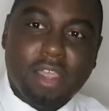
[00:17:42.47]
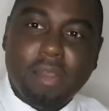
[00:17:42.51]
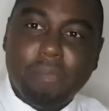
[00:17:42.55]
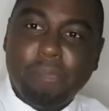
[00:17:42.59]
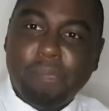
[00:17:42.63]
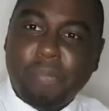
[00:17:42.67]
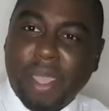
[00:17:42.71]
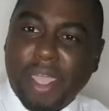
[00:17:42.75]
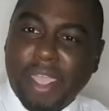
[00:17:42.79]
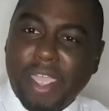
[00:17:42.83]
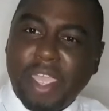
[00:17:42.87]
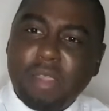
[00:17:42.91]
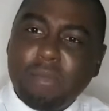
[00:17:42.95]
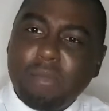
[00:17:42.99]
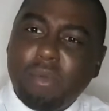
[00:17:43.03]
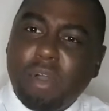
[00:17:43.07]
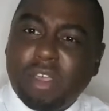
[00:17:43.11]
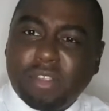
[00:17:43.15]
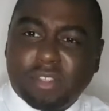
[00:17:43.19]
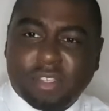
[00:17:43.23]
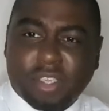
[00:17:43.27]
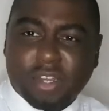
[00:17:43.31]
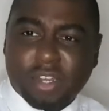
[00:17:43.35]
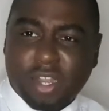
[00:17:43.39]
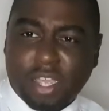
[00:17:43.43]
But him
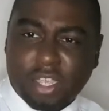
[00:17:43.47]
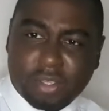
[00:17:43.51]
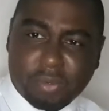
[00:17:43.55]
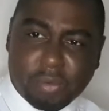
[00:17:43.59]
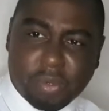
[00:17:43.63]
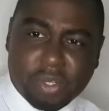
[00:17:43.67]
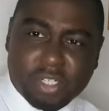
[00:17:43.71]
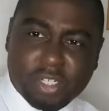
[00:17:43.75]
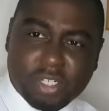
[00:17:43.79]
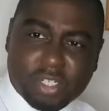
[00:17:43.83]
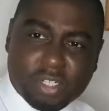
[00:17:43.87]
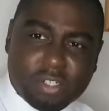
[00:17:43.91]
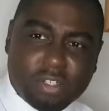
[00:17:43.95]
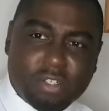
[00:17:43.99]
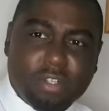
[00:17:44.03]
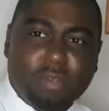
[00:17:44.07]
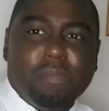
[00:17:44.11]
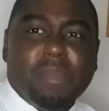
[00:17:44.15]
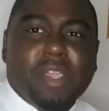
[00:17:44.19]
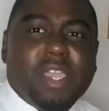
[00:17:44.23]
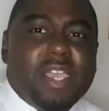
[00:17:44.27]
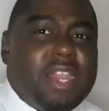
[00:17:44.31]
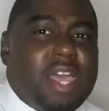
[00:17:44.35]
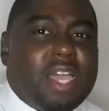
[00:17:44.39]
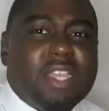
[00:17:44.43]
asking that question, to
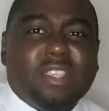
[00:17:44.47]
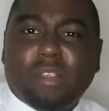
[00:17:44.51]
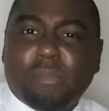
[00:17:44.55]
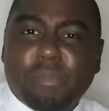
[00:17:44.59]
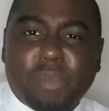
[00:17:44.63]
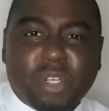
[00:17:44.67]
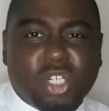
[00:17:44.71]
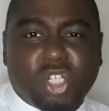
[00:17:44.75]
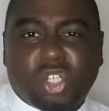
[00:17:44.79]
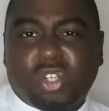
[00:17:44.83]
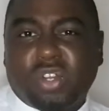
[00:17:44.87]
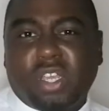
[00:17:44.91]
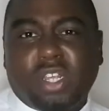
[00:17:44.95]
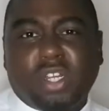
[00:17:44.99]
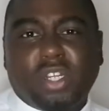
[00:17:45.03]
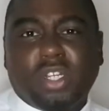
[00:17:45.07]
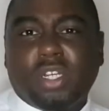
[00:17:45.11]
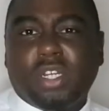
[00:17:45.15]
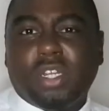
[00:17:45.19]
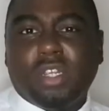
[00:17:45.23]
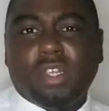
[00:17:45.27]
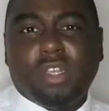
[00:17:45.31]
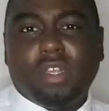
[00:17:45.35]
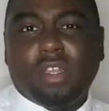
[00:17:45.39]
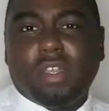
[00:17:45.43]
me, that's a bit
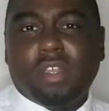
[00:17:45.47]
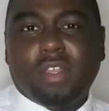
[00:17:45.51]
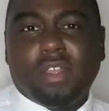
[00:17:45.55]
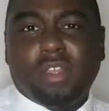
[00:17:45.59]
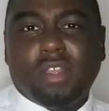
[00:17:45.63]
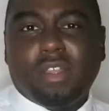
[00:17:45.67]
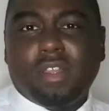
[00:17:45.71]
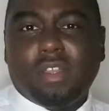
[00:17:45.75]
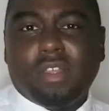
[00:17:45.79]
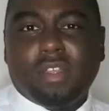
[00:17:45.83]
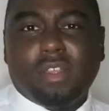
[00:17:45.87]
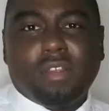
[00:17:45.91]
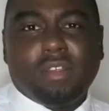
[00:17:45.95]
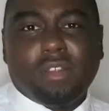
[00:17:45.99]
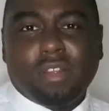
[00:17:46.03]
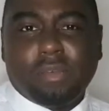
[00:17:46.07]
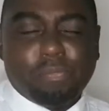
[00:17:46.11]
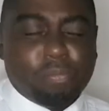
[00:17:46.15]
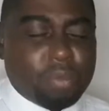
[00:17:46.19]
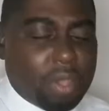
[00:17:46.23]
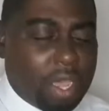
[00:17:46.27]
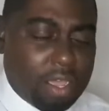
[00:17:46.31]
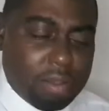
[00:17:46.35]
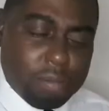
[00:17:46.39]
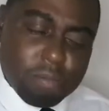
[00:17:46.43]
strange.
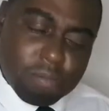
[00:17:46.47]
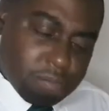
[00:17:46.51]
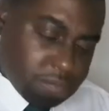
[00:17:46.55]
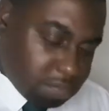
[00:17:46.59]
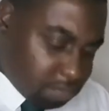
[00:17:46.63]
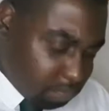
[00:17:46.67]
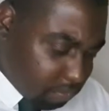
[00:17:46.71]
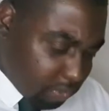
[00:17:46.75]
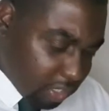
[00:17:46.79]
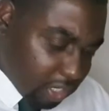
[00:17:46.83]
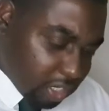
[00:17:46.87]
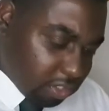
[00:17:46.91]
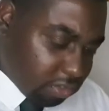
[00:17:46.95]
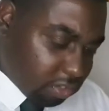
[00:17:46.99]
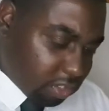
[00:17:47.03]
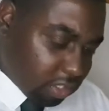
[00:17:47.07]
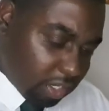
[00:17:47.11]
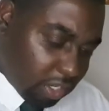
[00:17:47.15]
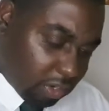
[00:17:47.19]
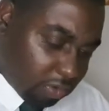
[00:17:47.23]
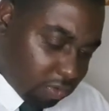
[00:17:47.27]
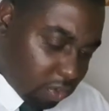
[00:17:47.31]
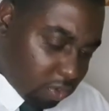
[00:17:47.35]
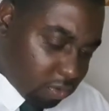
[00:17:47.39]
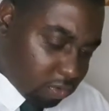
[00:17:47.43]
But each of
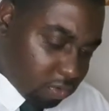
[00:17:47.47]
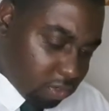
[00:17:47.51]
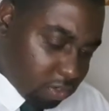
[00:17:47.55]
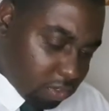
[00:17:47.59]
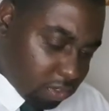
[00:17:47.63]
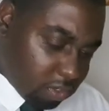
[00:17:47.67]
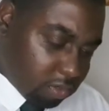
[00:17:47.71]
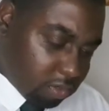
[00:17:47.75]
their own.